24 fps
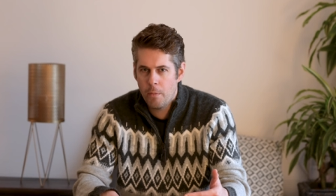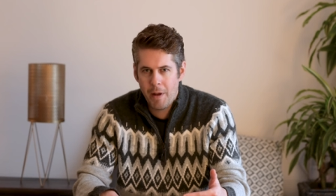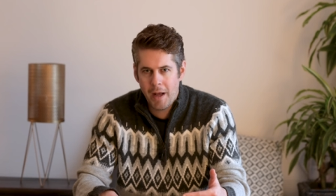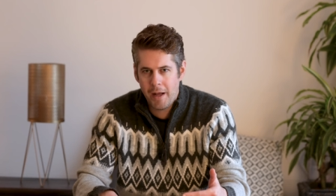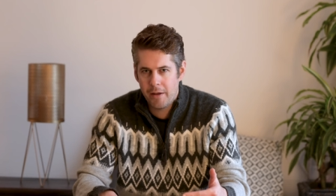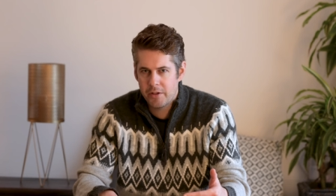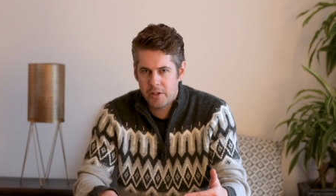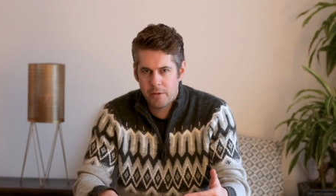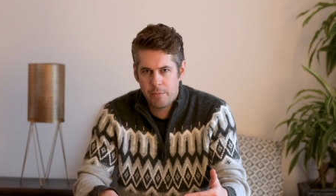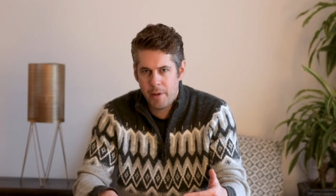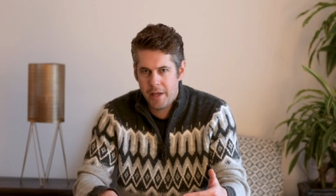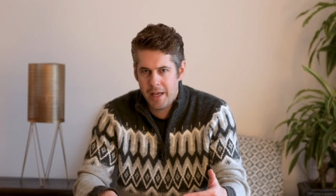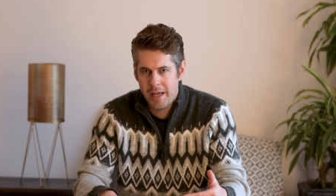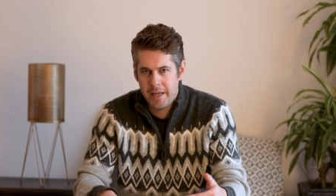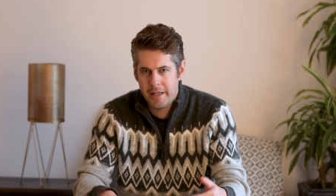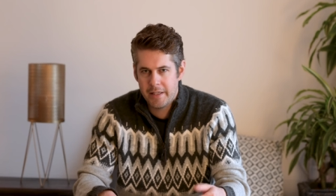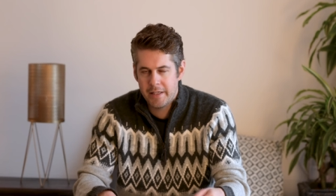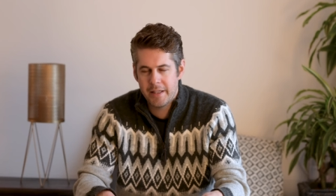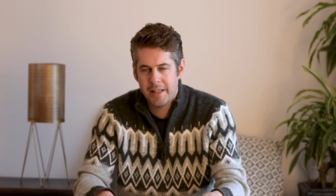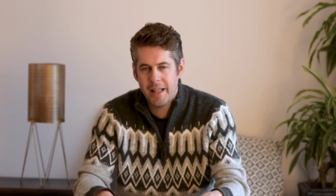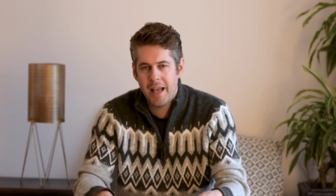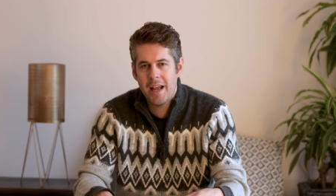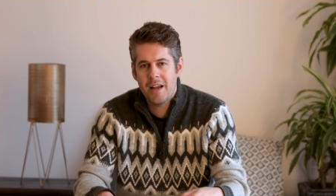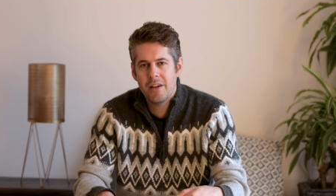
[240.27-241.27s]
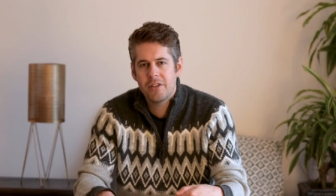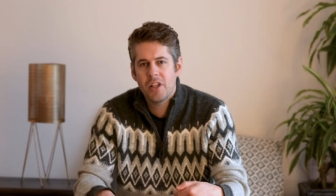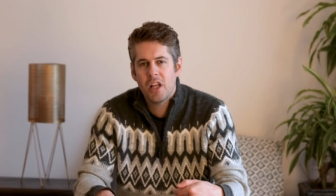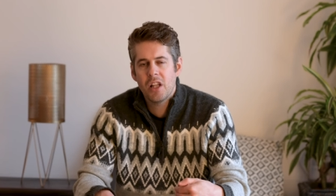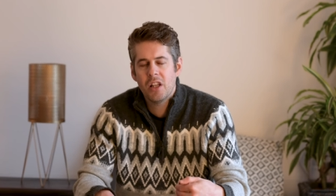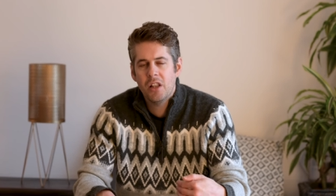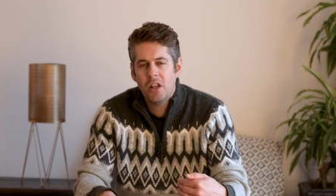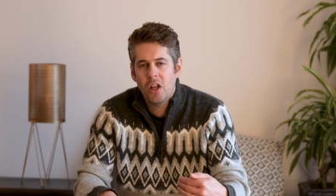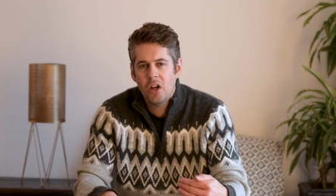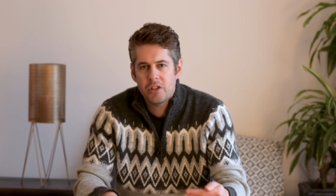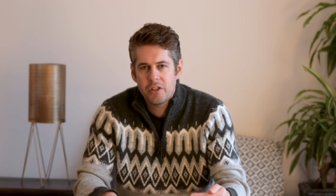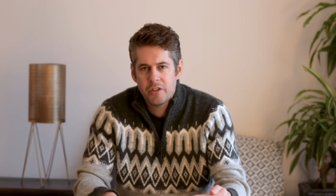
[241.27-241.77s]
about speed. There's a
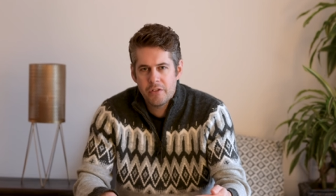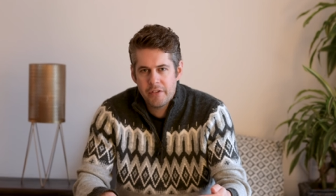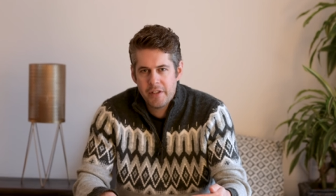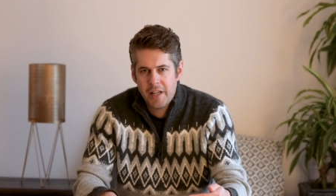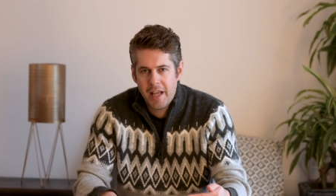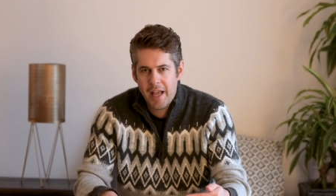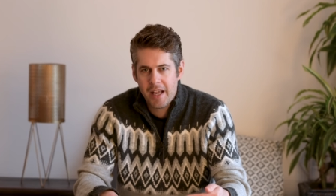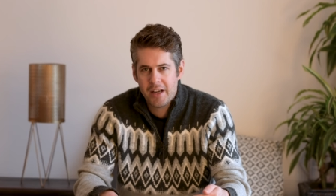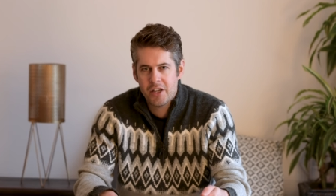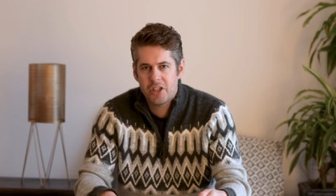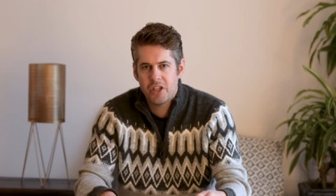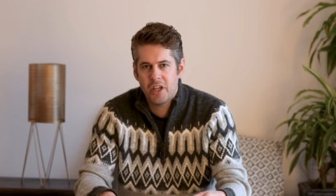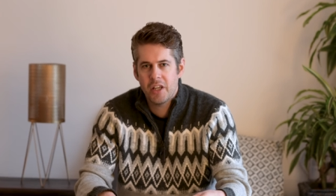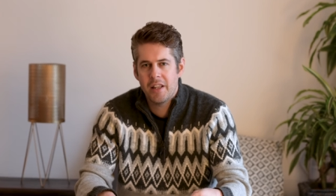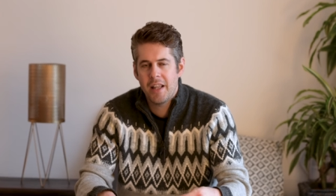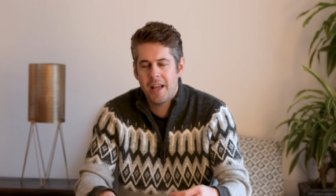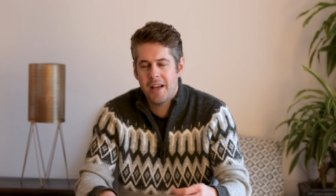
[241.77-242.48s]
lot of texture.